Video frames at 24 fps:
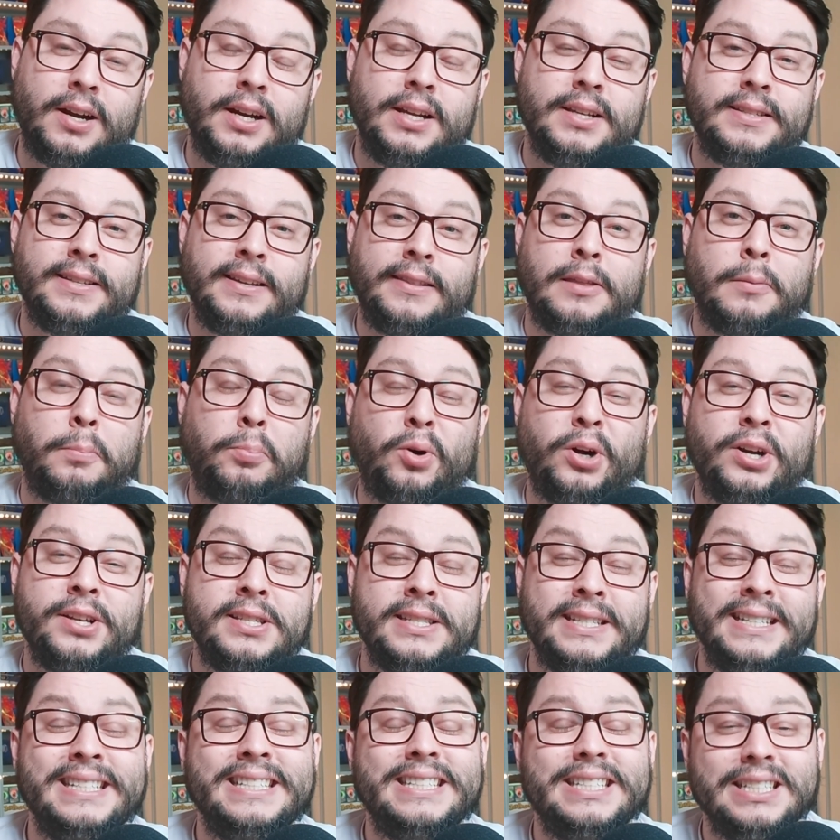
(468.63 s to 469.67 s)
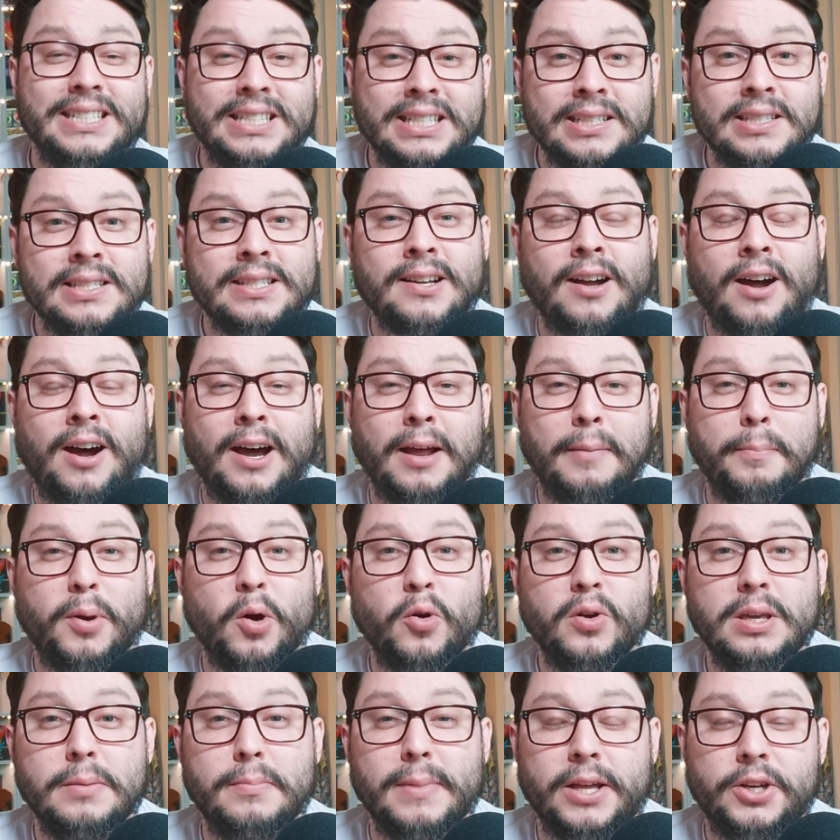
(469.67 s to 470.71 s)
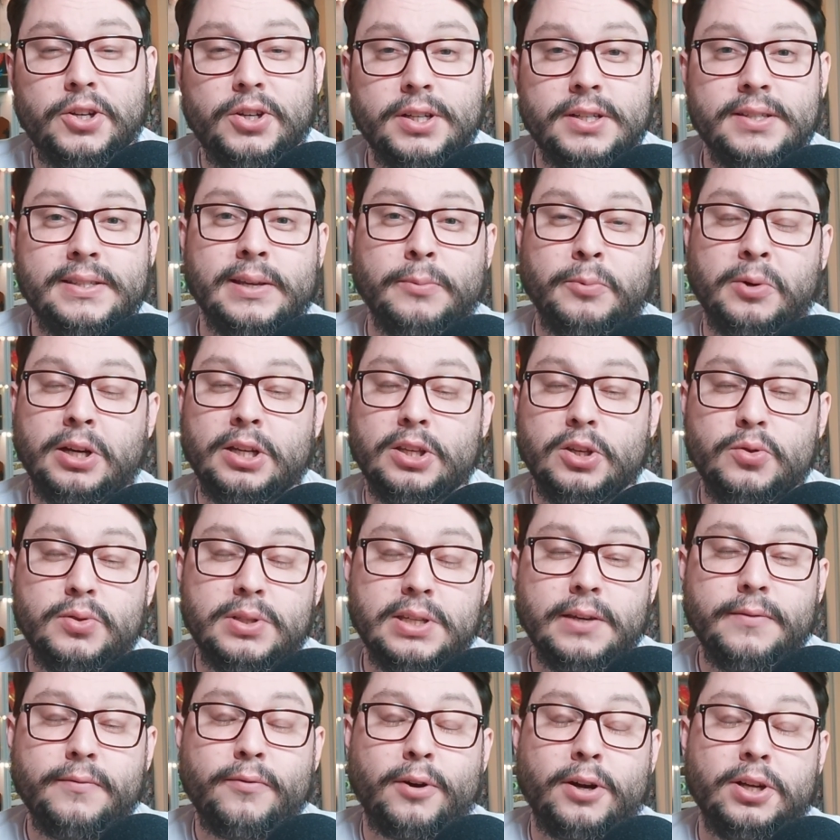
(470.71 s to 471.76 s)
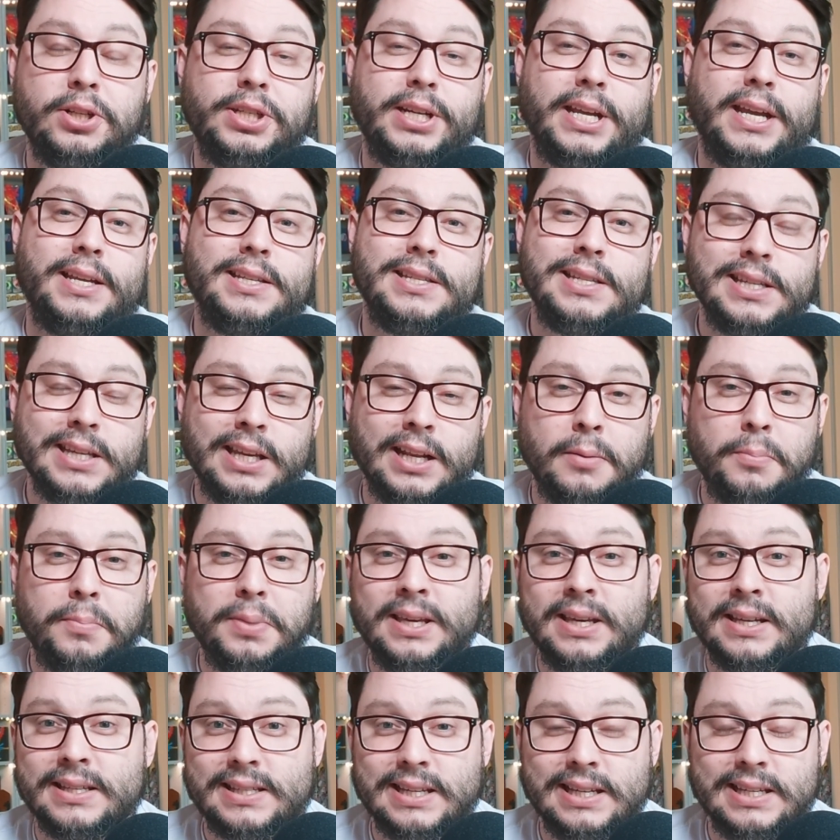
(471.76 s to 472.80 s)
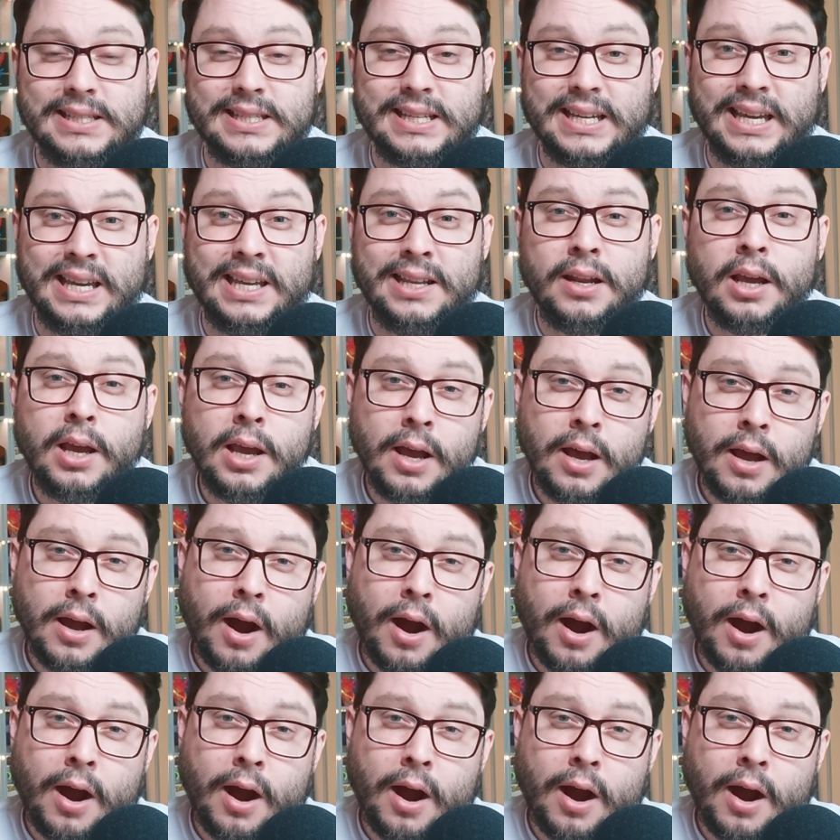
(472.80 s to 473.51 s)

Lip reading: is that the percentages on PokeMetrics that we're using for a chance to get a PSA 10